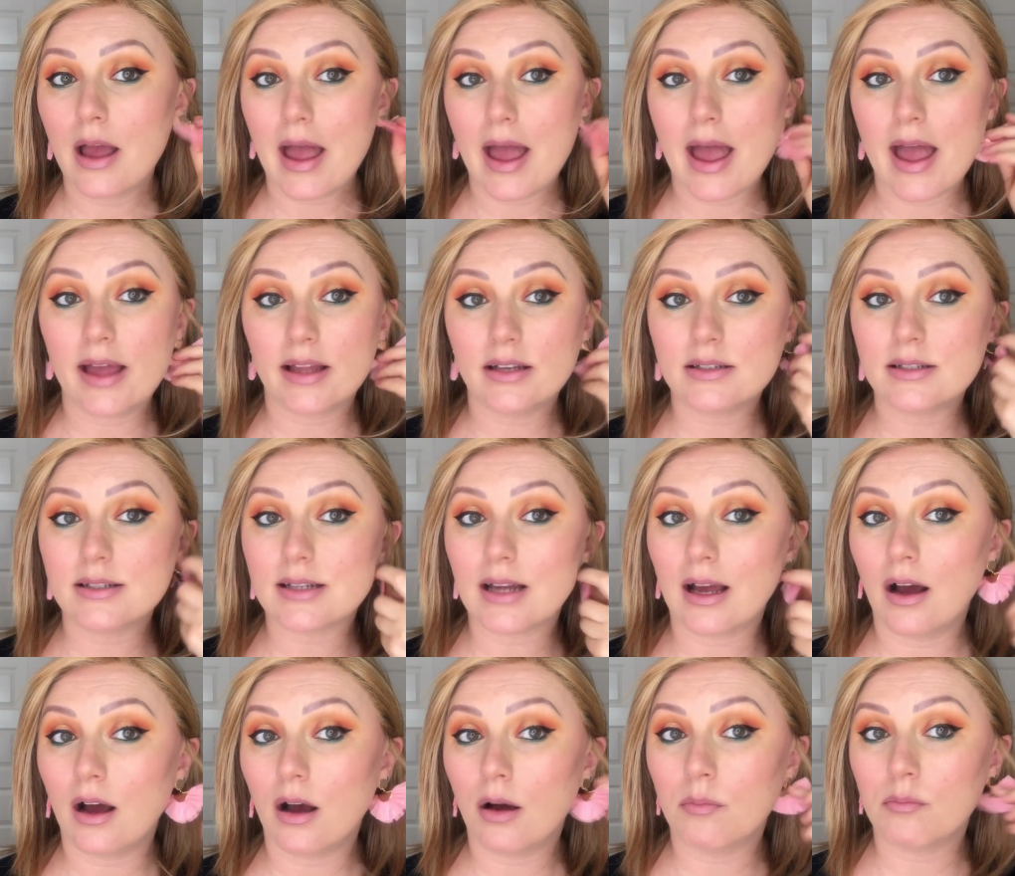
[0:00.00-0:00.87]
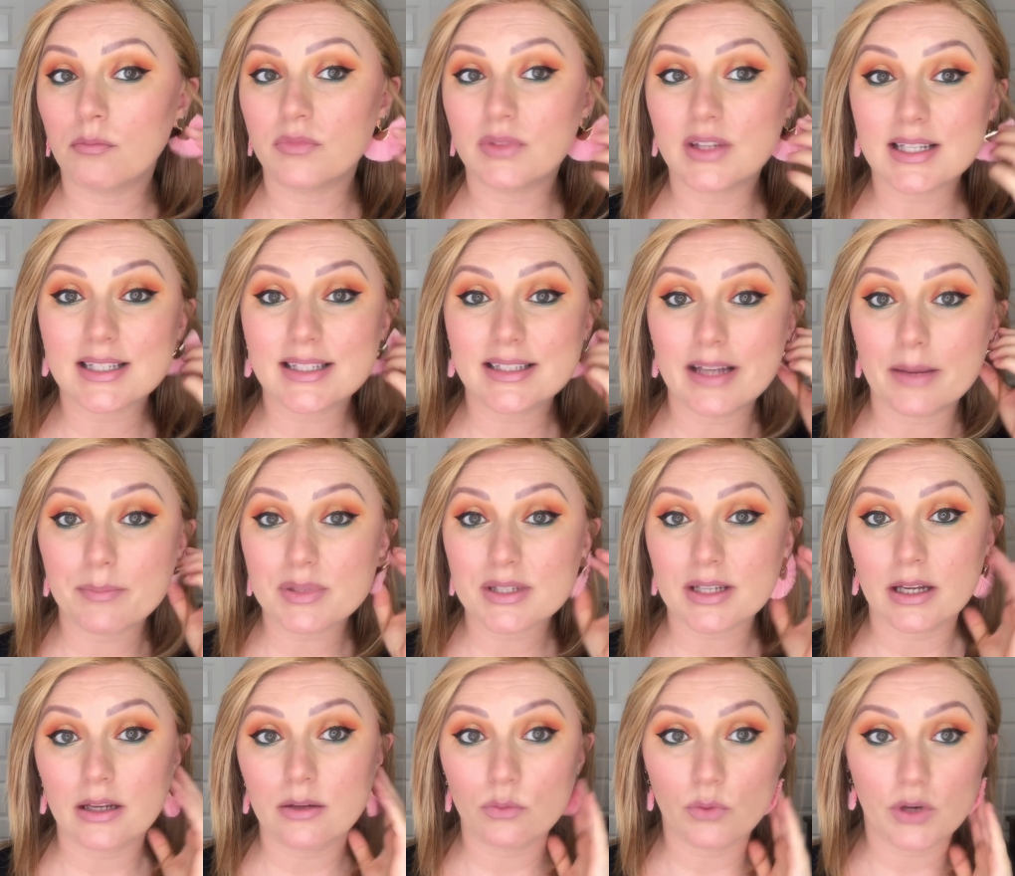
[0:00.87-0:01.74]
and the
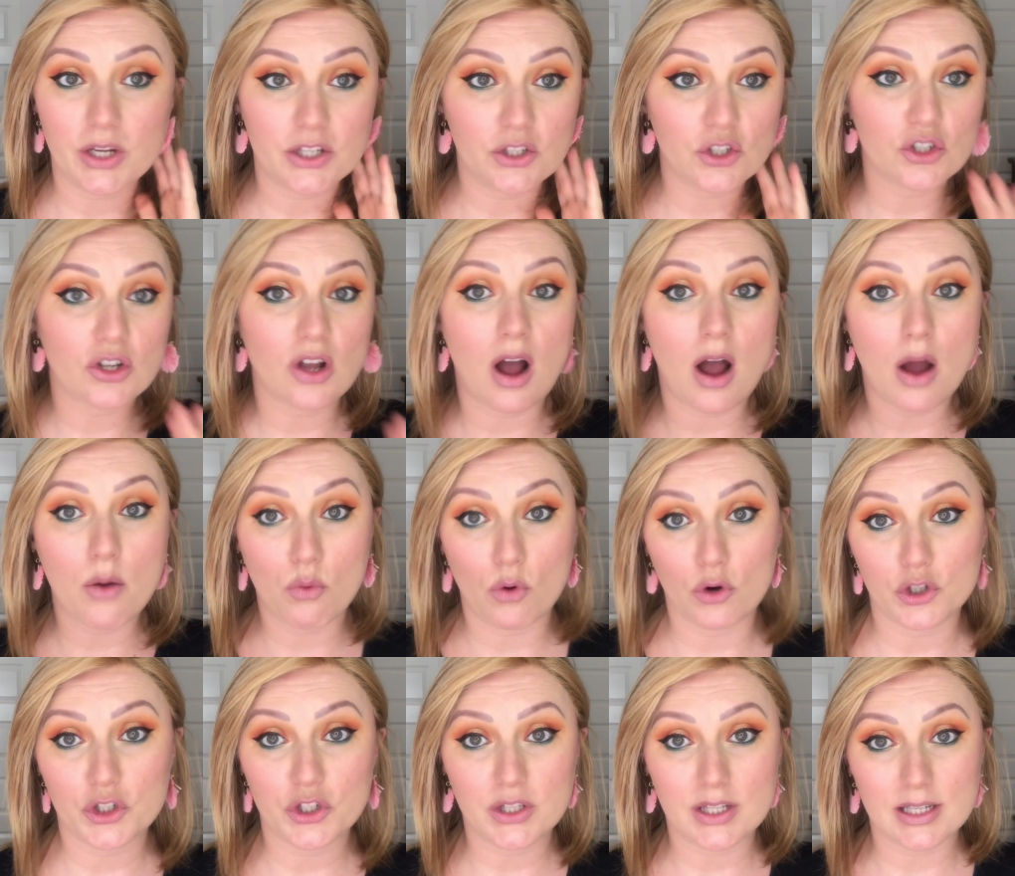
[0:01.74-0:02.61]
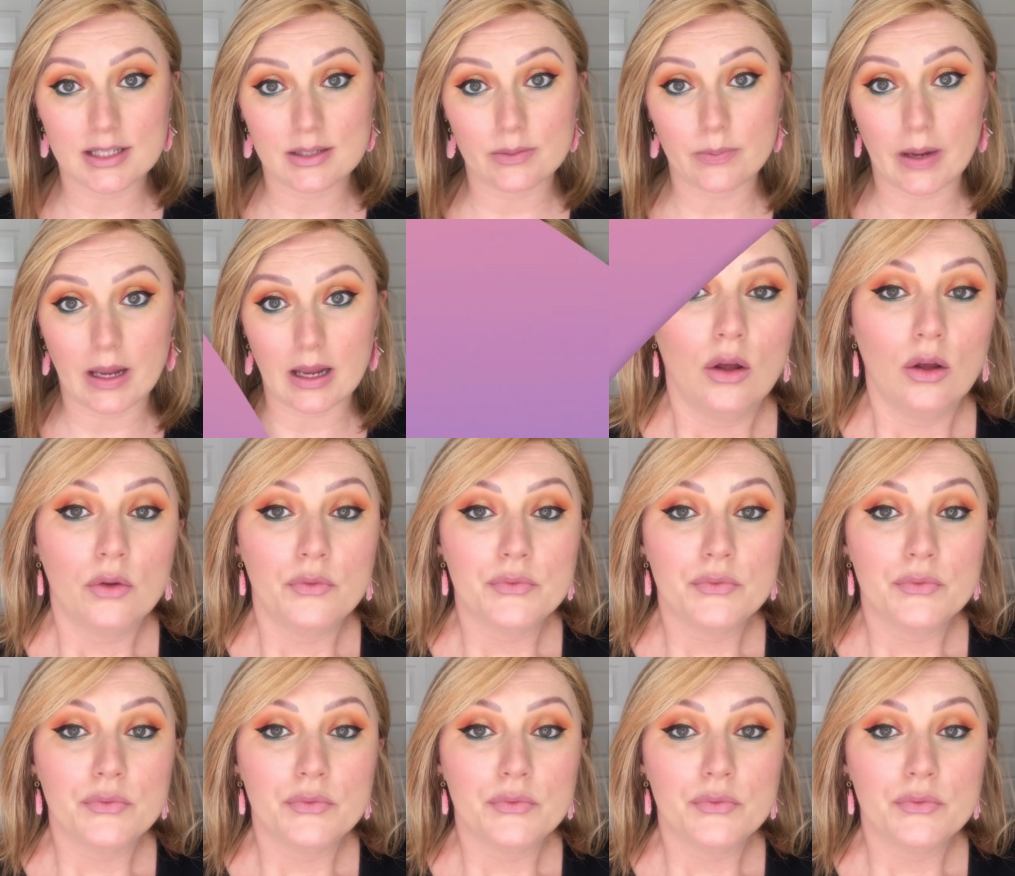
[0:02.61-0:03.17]
steps in which I wash this wig.